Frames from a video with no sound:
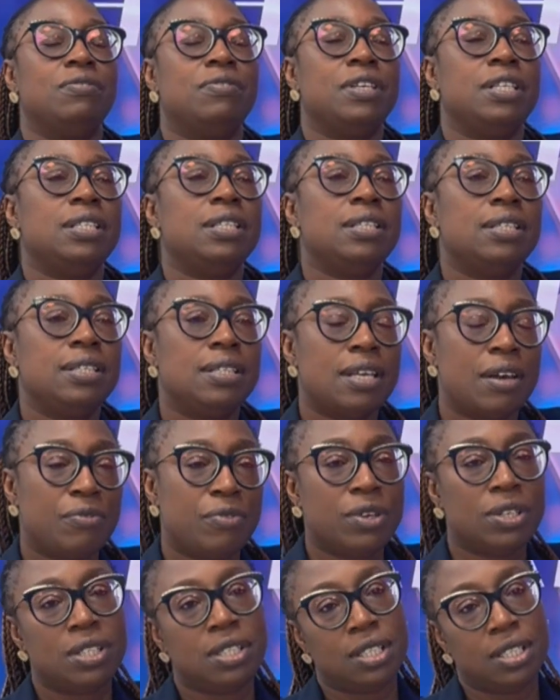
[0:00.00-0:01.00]
faces
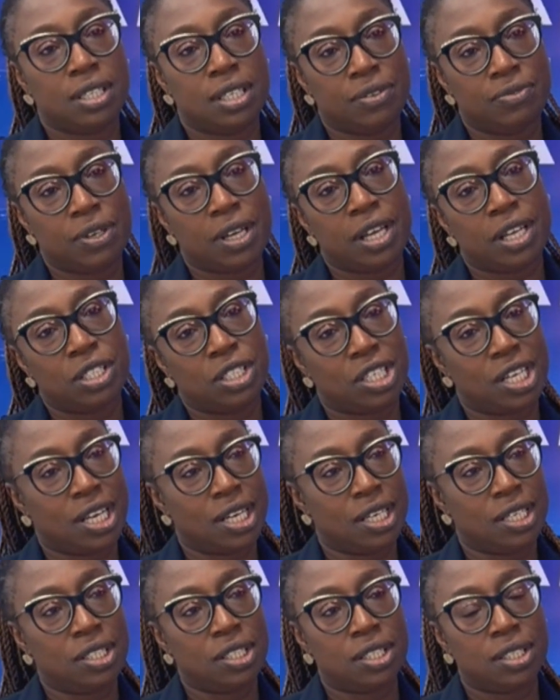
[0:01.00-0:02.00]
several significant
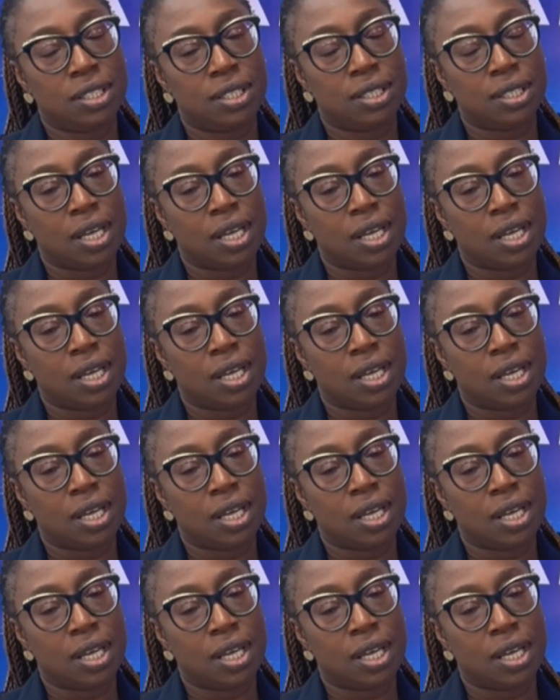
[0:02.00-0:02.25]
challenges.